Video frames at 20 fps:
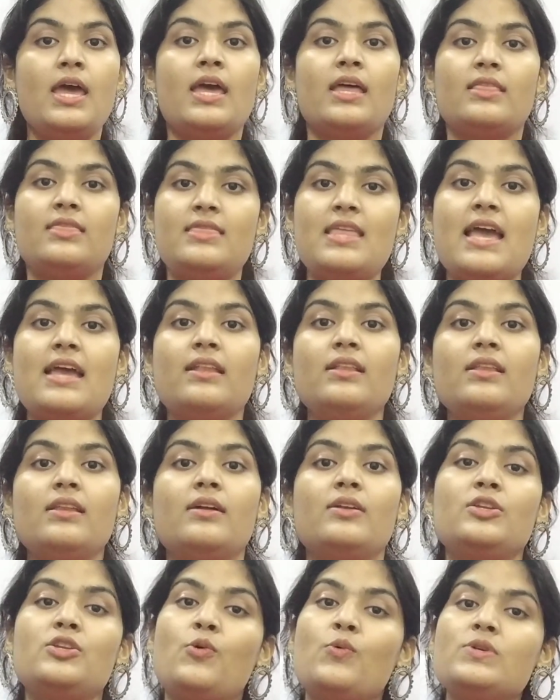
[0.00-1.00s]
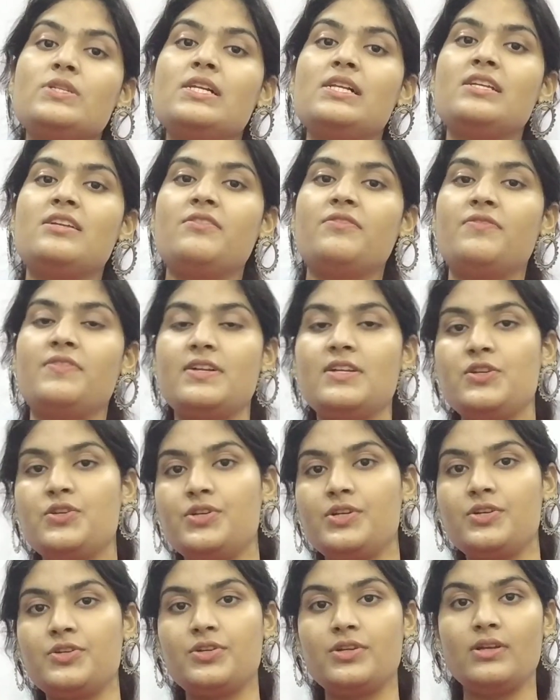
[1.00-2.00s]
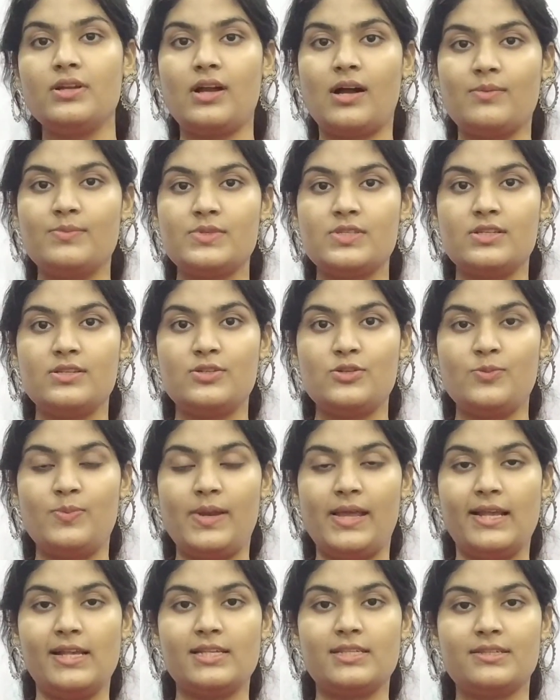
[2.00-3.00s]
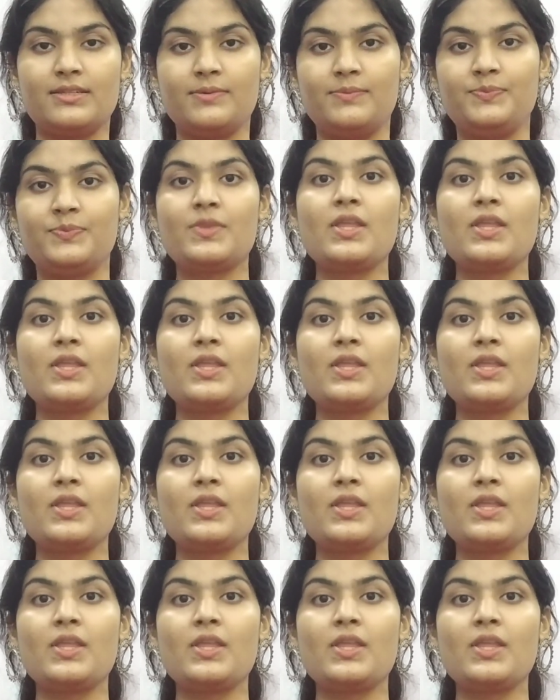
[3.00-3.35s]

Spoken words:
Then total differentiation comes into place.